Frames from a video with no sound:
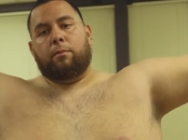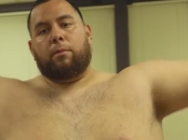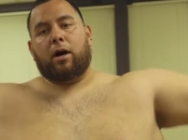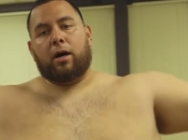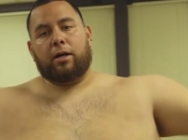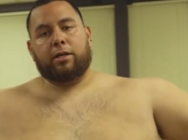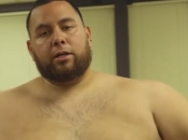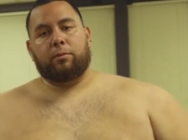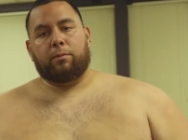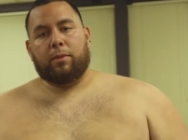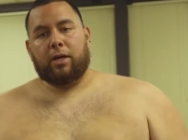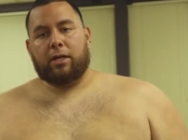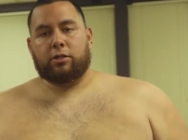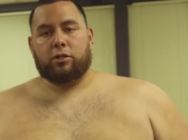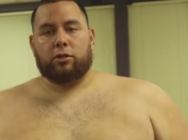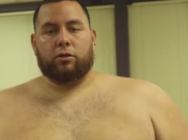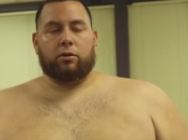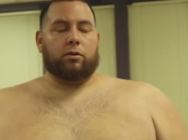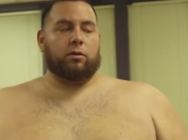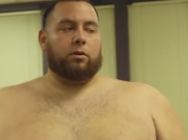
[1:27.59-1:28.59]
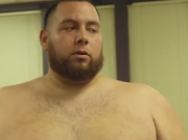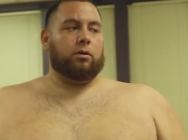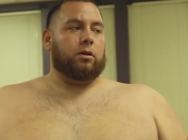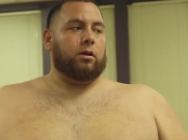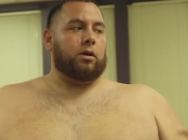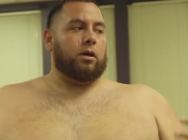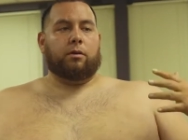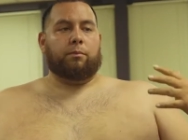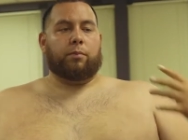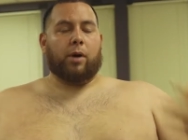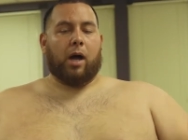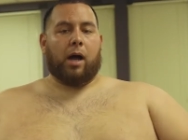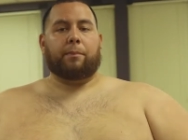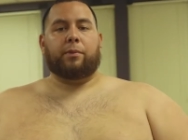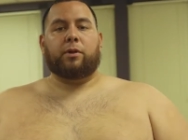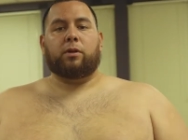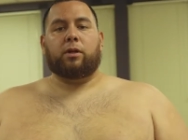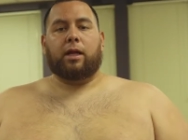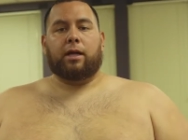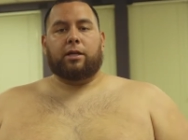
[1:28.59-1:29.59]
monumental
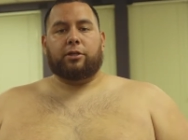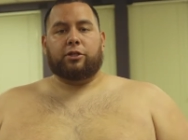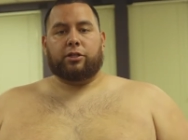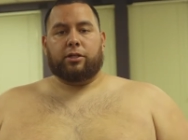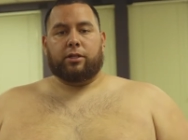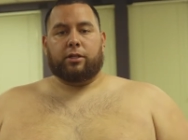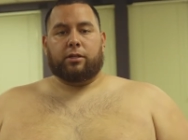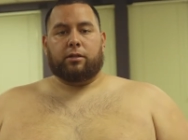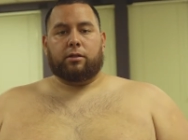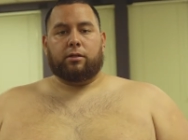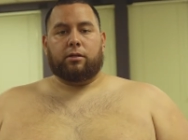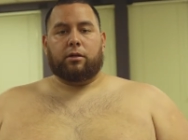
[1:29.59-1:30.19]
population